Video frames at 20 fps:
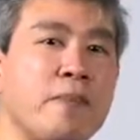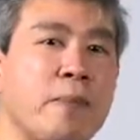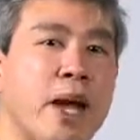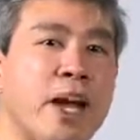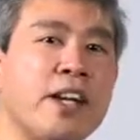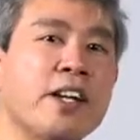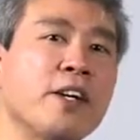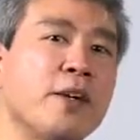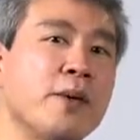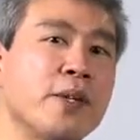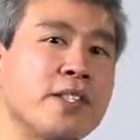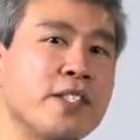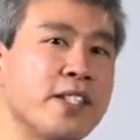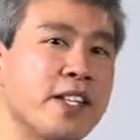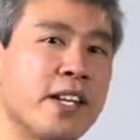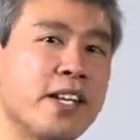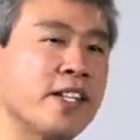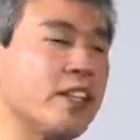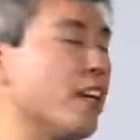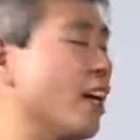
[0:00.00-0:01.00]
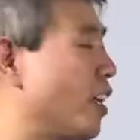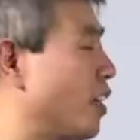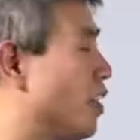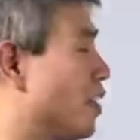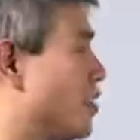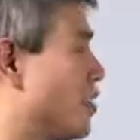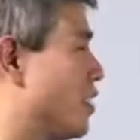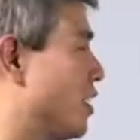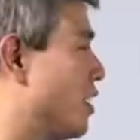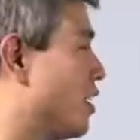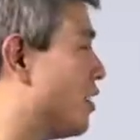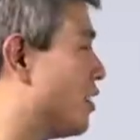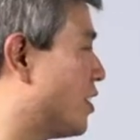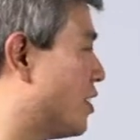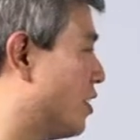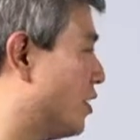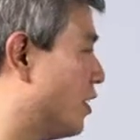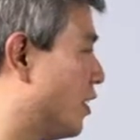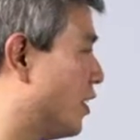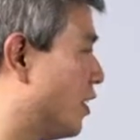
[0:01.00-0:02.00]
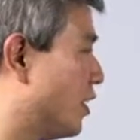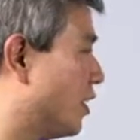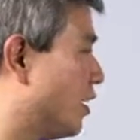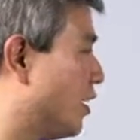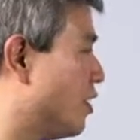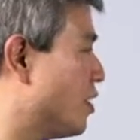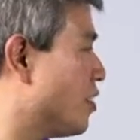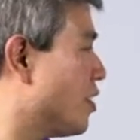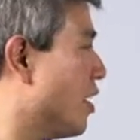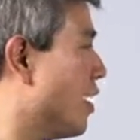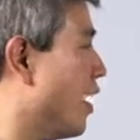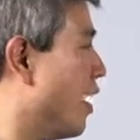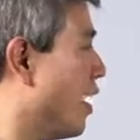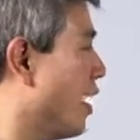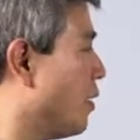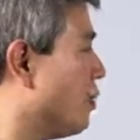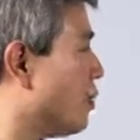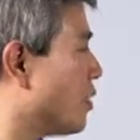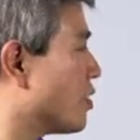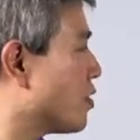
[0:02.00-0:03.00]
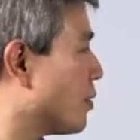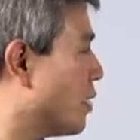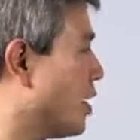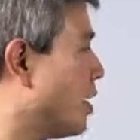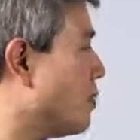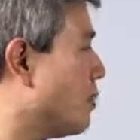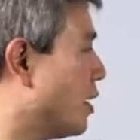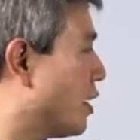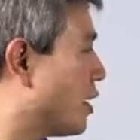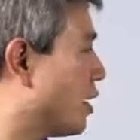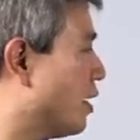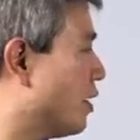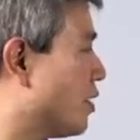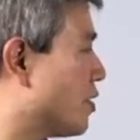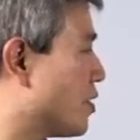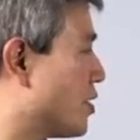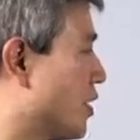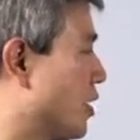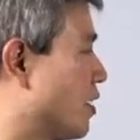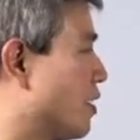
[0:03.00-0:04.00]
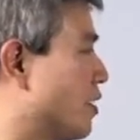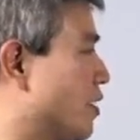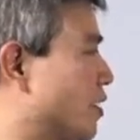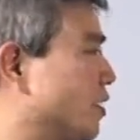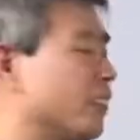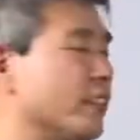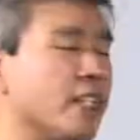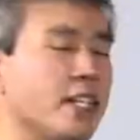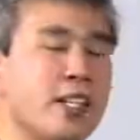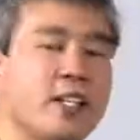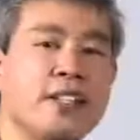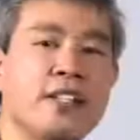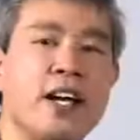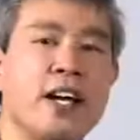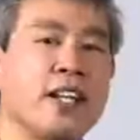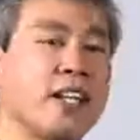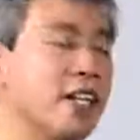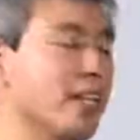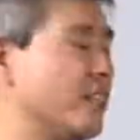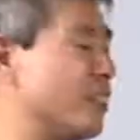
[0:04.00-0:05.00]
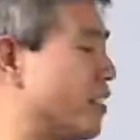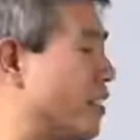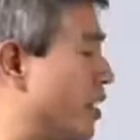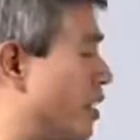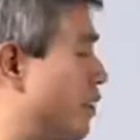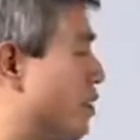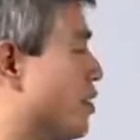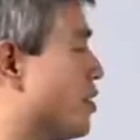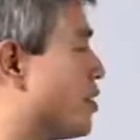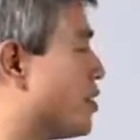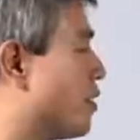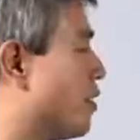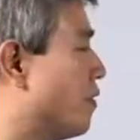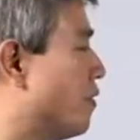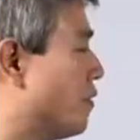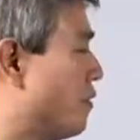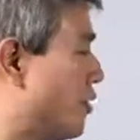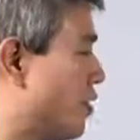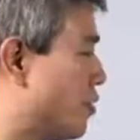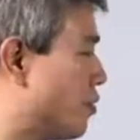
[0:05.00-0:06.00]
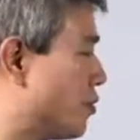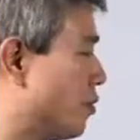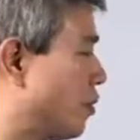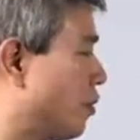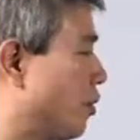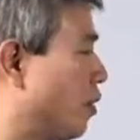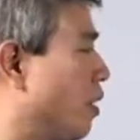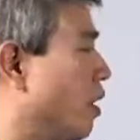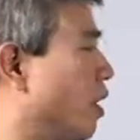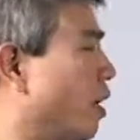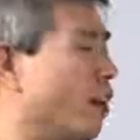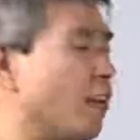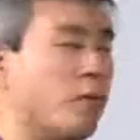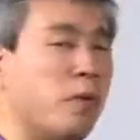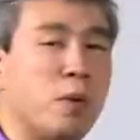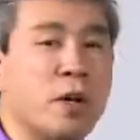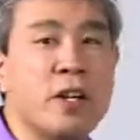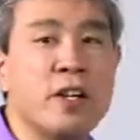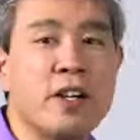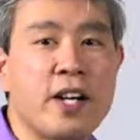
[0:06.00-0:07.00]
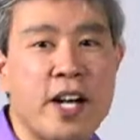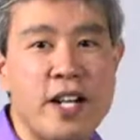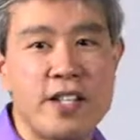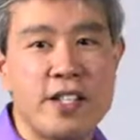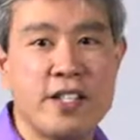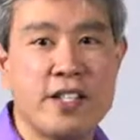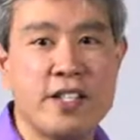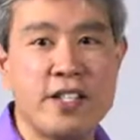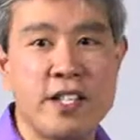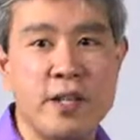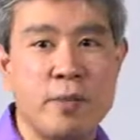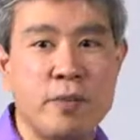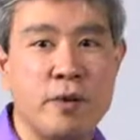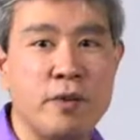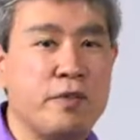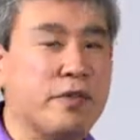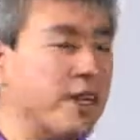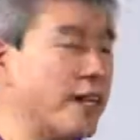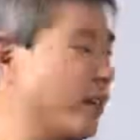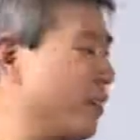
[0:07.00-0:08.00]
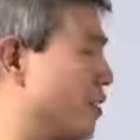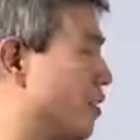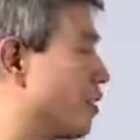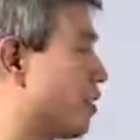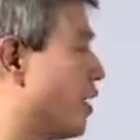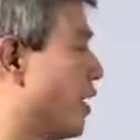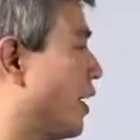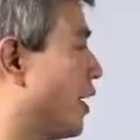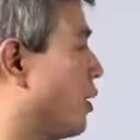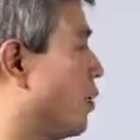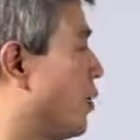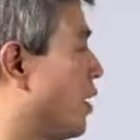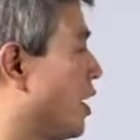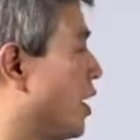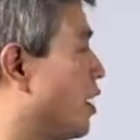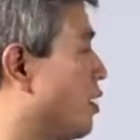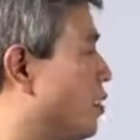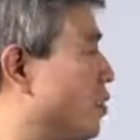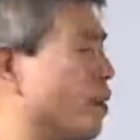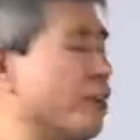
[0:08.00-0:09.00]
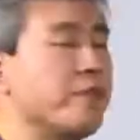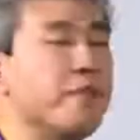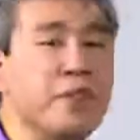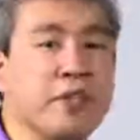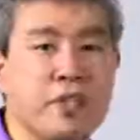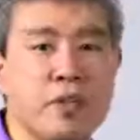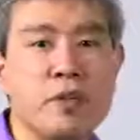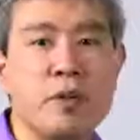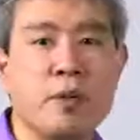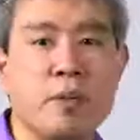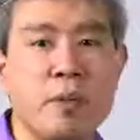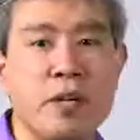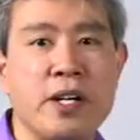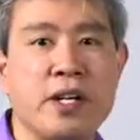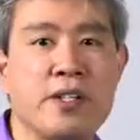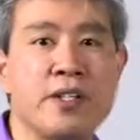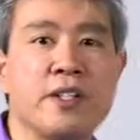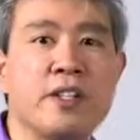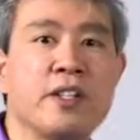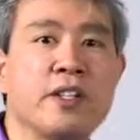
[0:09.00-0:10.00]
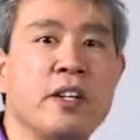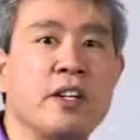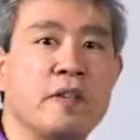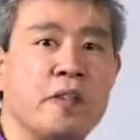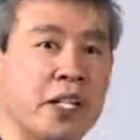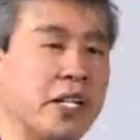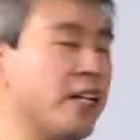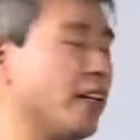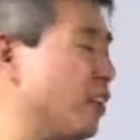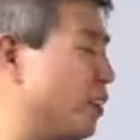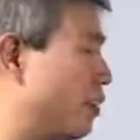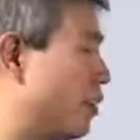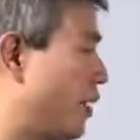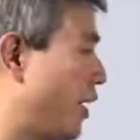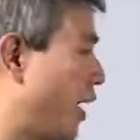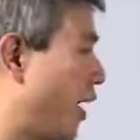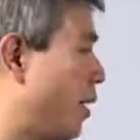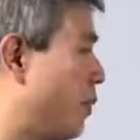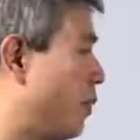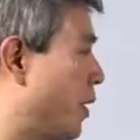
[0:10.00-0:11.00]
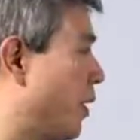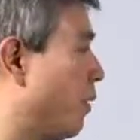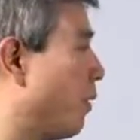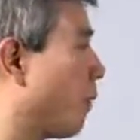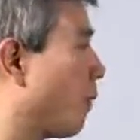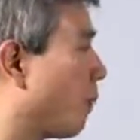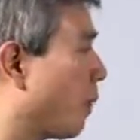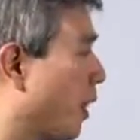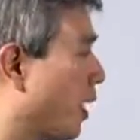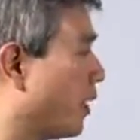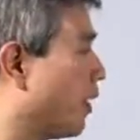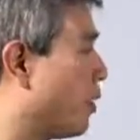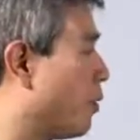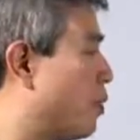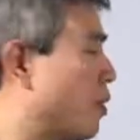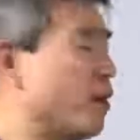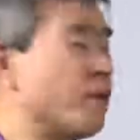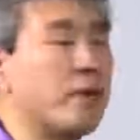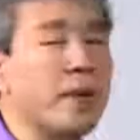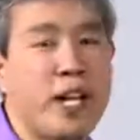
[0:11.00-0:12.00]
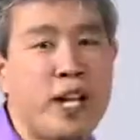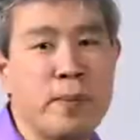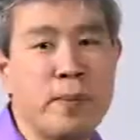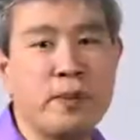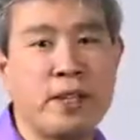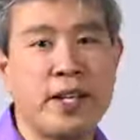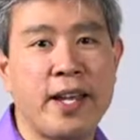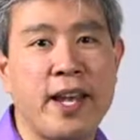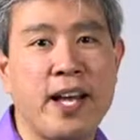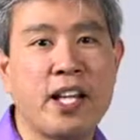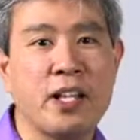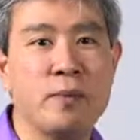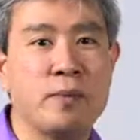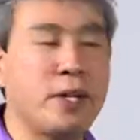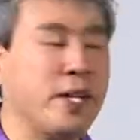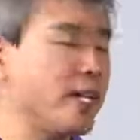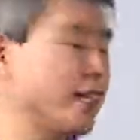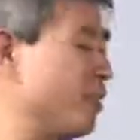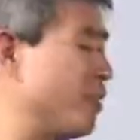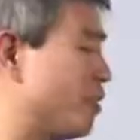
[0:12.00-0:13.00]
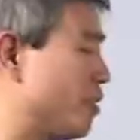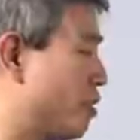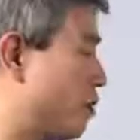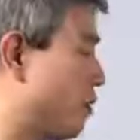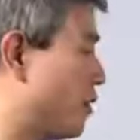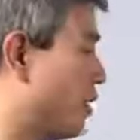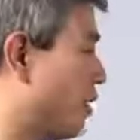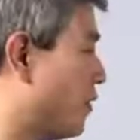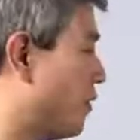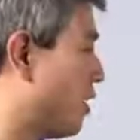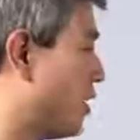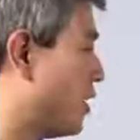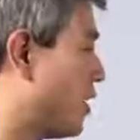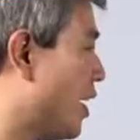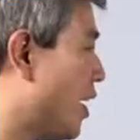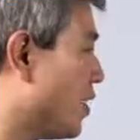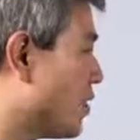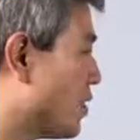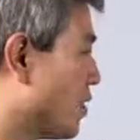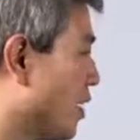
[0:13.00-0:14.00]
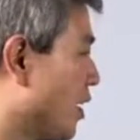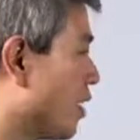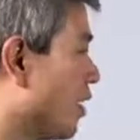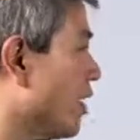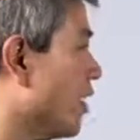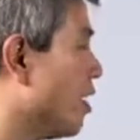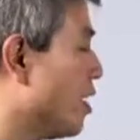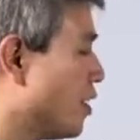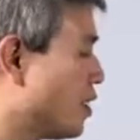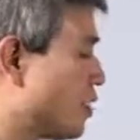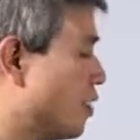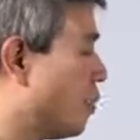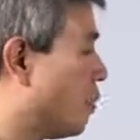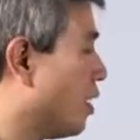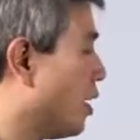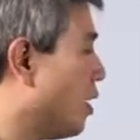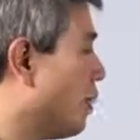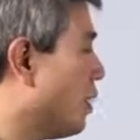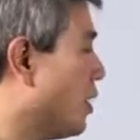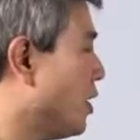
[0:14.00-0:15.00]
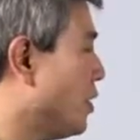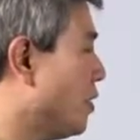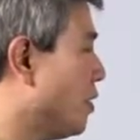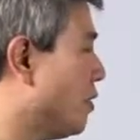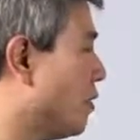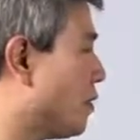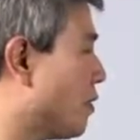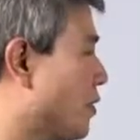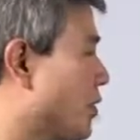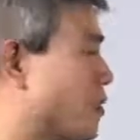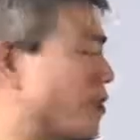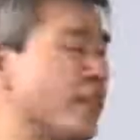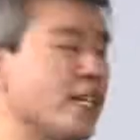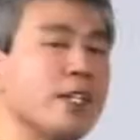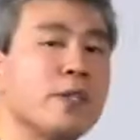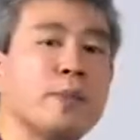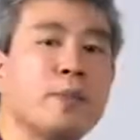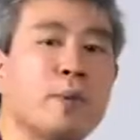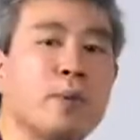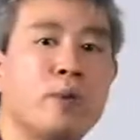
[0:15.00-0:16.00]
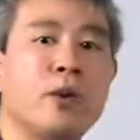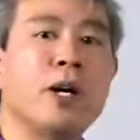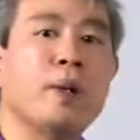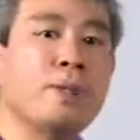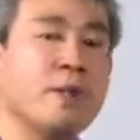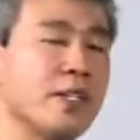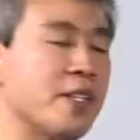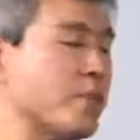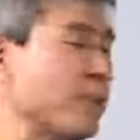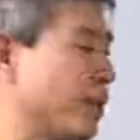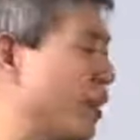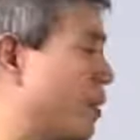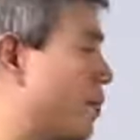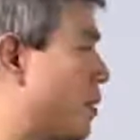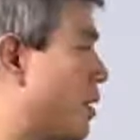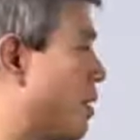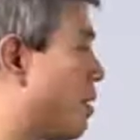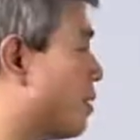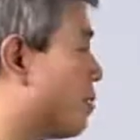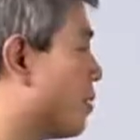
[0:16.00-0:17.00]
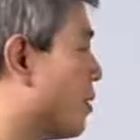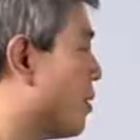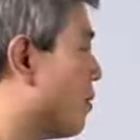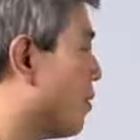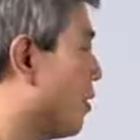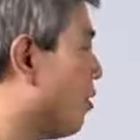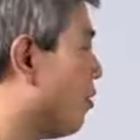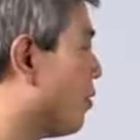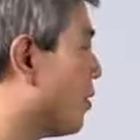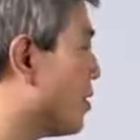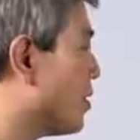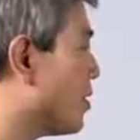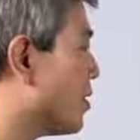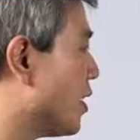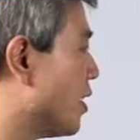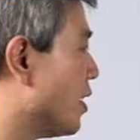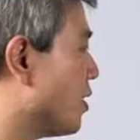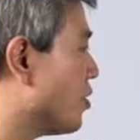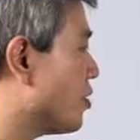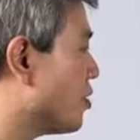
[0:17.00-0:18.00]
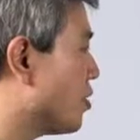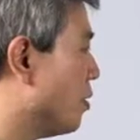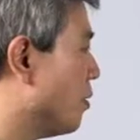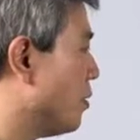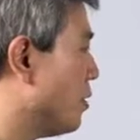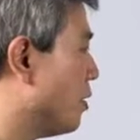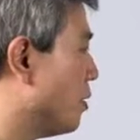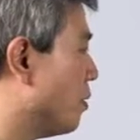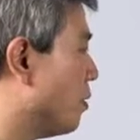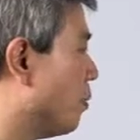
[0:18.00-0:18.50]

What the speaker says: Mac OS X Color Sync Utility launch, and what's great about Color Sync Utility is that it gives us a visual of what our ICC profile looks like, and we can do a visual comparison of the color gamut that we were able to calibrate. And this is really fantastic. So what I want to do first is pull up Display P3 reference and show you